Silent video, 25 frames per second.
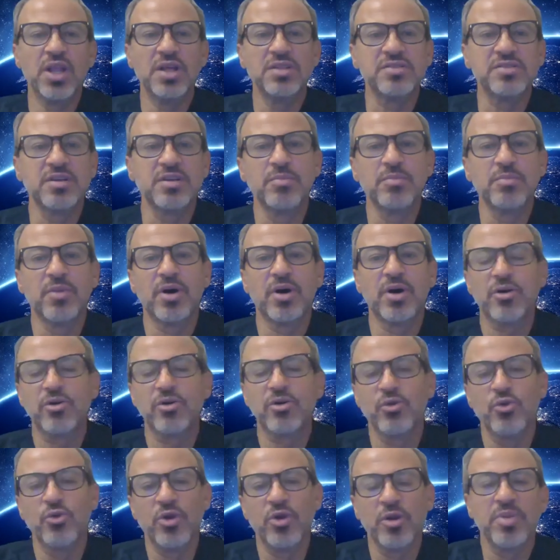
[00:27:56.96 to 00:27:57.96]
until
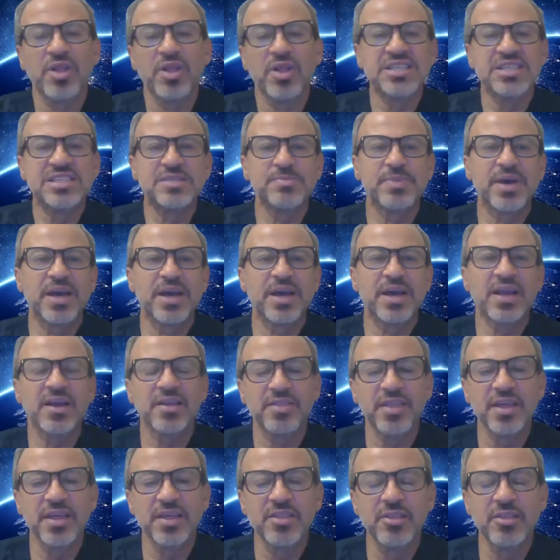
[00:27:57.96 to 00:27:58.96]
Marco replies back, I
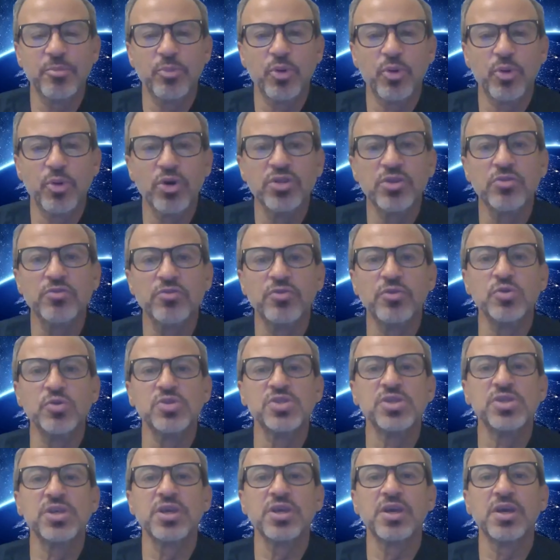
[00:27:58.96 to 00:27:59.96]
think the point of
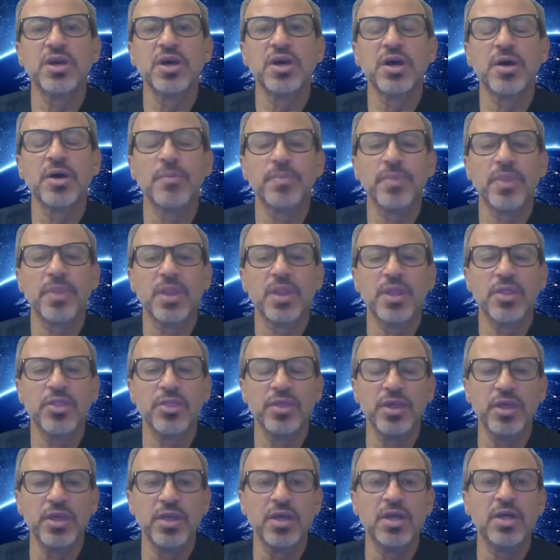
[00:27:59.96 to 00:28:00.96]
using the
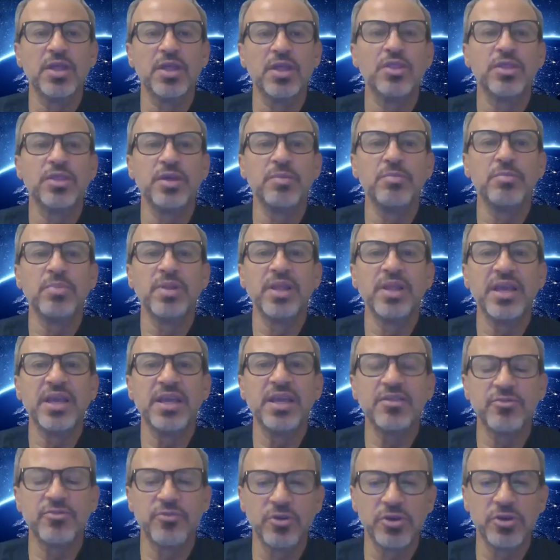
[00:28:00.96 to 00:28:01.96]

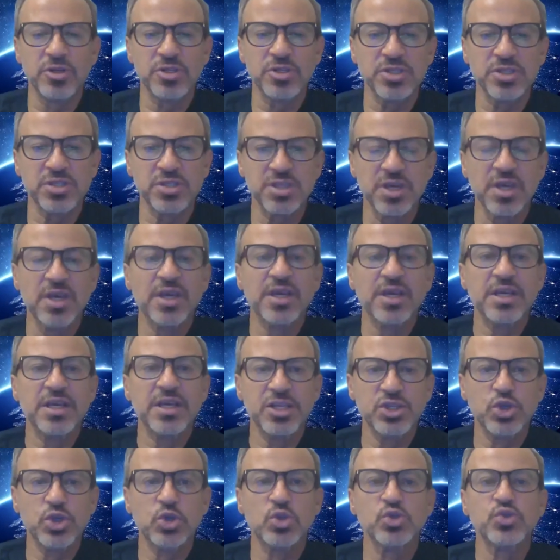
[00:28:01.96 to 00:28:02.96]
blade first
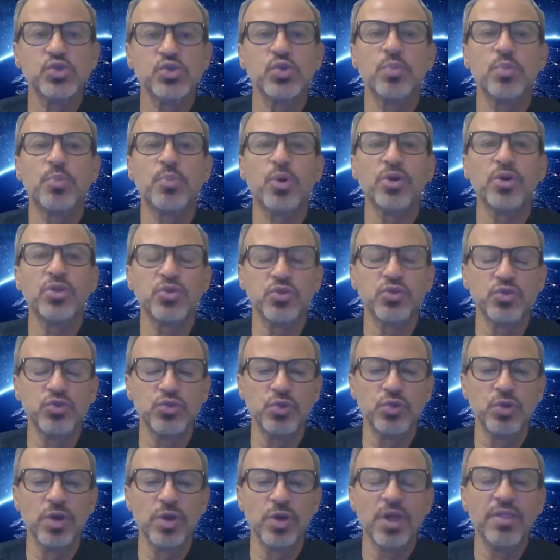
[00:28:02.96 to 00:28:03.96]
is also a point to
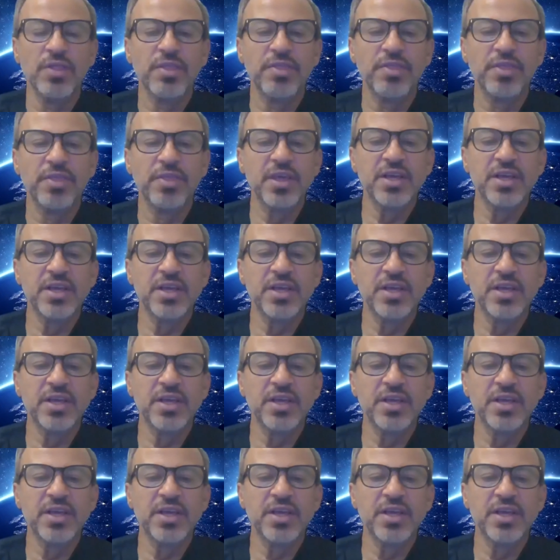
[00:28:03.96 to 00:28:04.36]
do. The thing